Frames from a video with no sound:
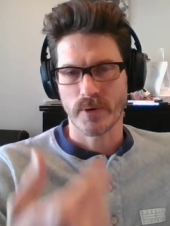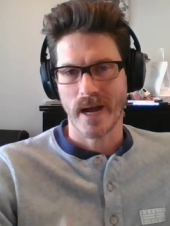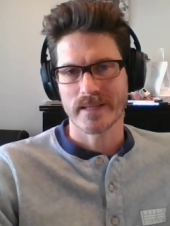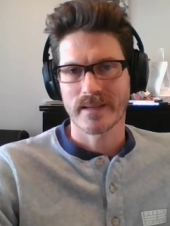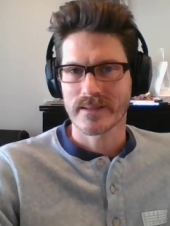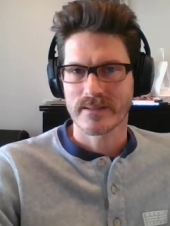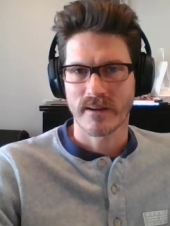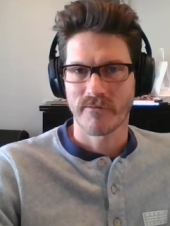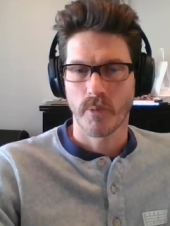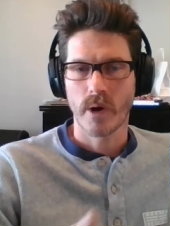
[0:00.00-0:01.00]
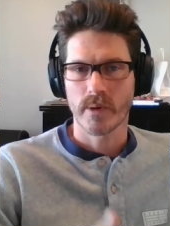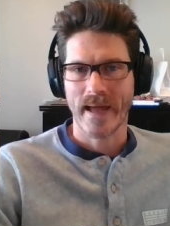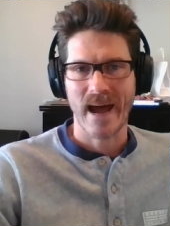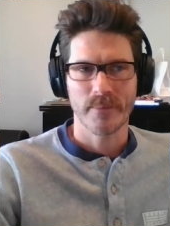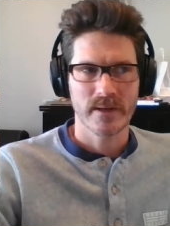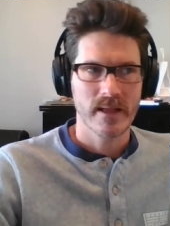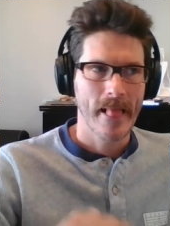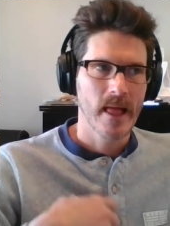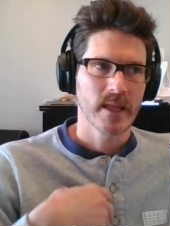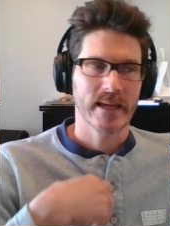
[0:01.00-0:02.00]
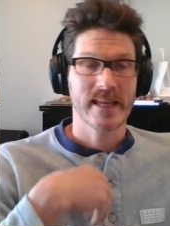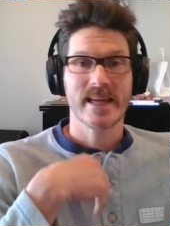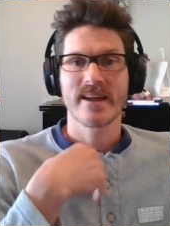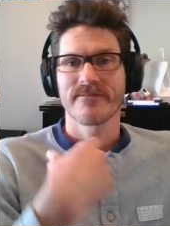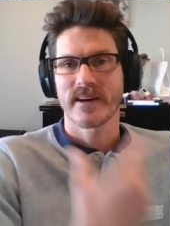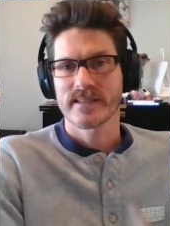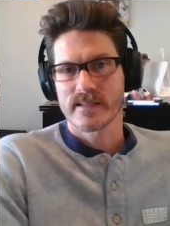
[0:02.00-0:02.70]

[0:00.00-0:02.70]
process of what would happen, like if I